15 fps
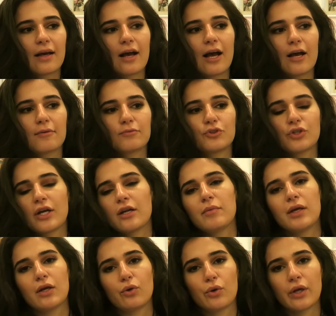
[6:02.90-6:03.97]
um, try to
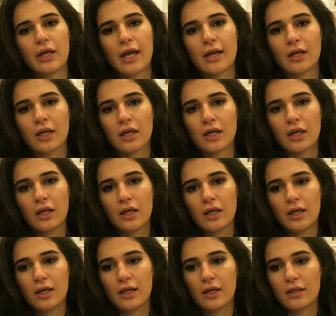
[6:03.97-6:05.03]
make it organic
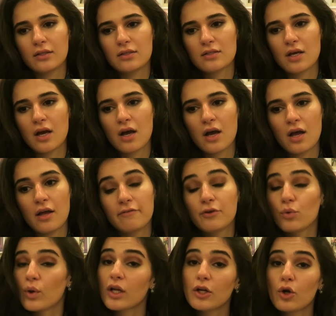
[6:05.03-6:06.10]
and uh, if
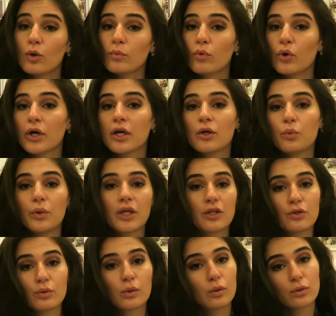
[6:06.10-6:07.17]
you want to know more we
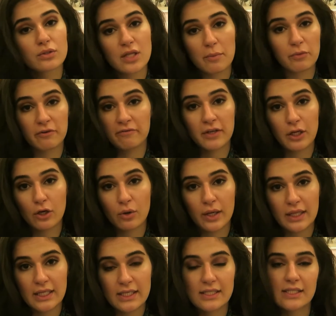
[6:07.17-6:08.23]
can do a whole separate video
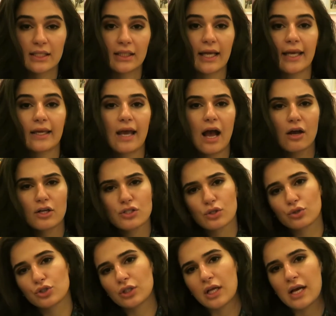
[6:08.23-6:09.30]
on this and like how to
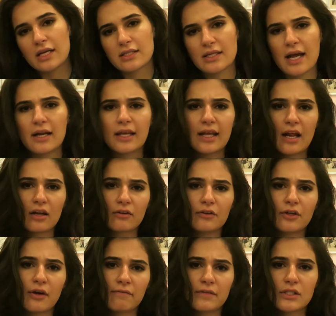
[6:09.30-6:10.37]
socialize and how to get out of
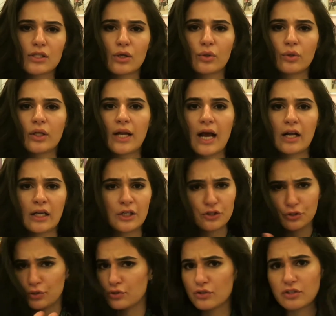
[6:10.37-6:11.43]
your comfort zone and how to
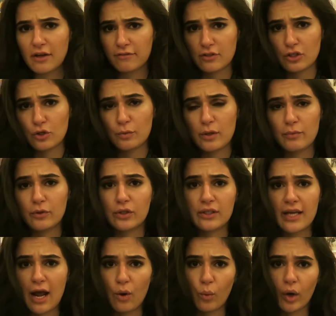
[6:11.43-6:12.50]
introduce yourself to new people
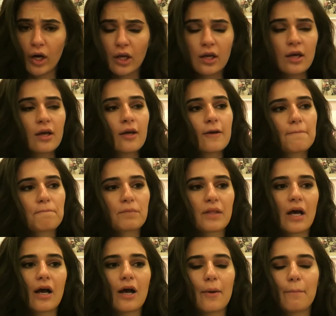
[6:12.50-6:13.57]
and network
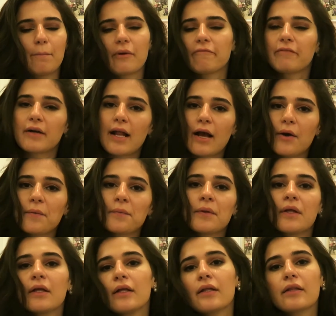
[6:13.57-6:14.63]
um, but for now
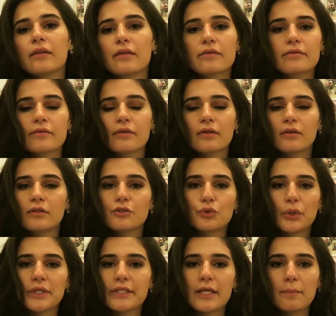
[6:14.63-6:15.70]
this is a little
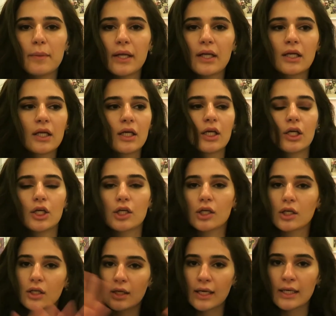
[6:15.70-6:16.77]
short tidbit
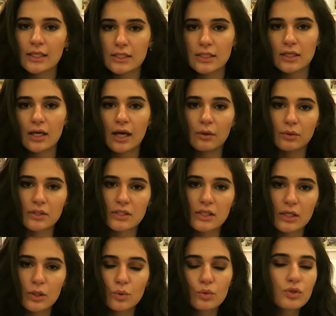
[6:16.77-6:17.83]
good night i will
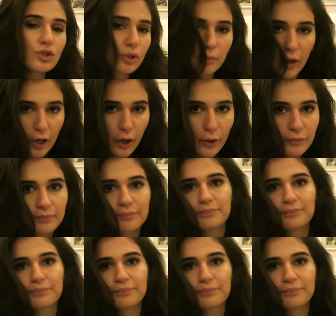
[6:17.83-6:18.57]
see you tomorrow